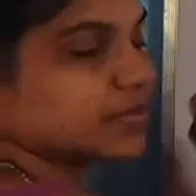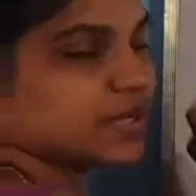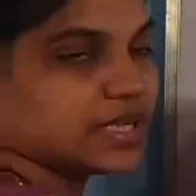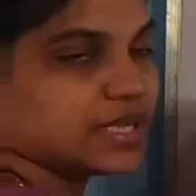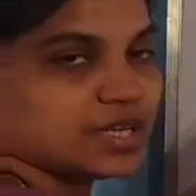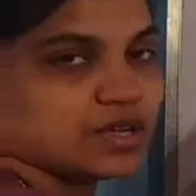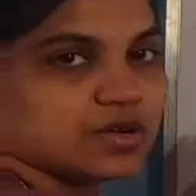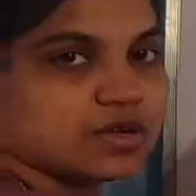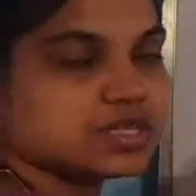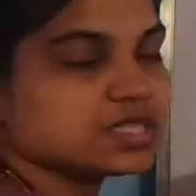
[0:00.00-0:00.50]

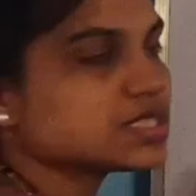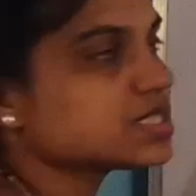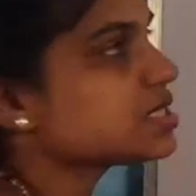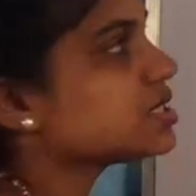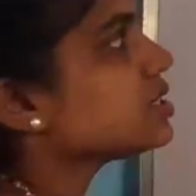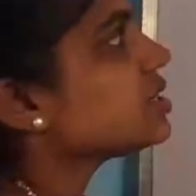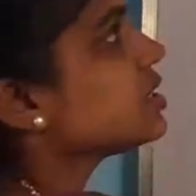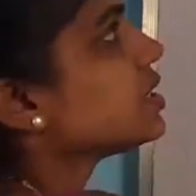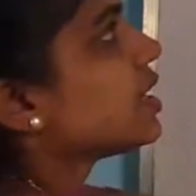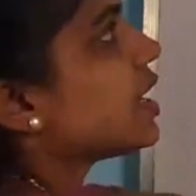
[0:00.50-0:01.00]
be
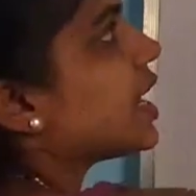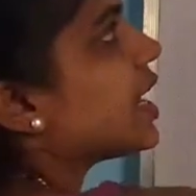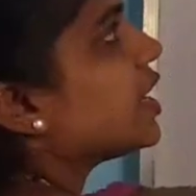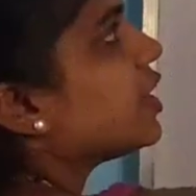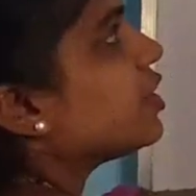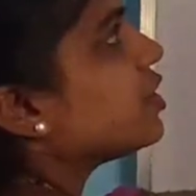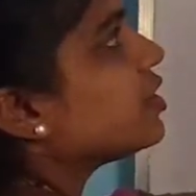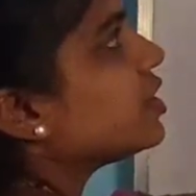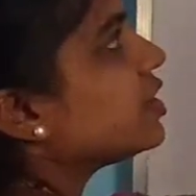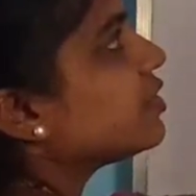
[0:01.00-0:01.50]
constant, and
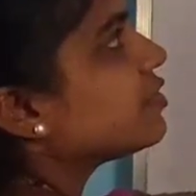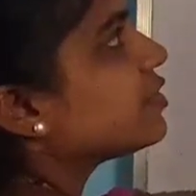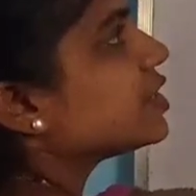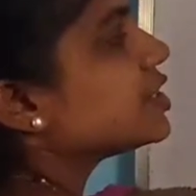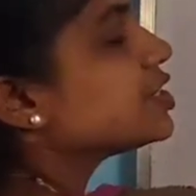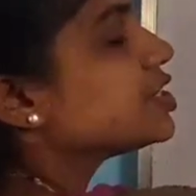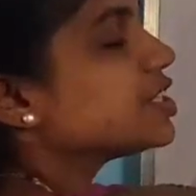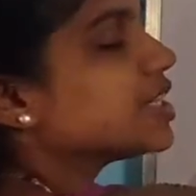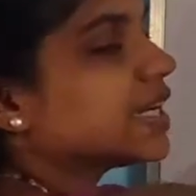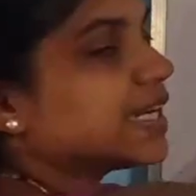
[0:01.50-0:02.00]
you are
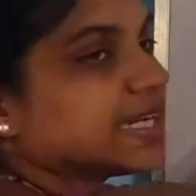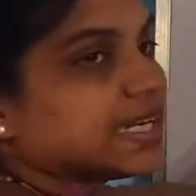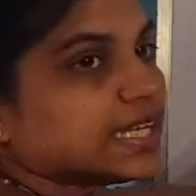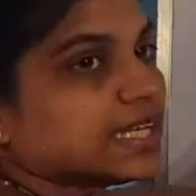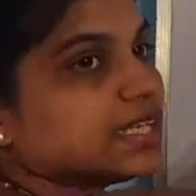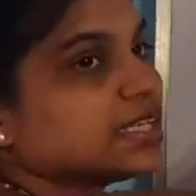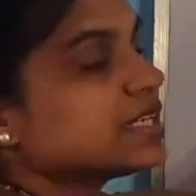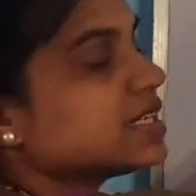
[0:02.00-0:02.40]
differentiating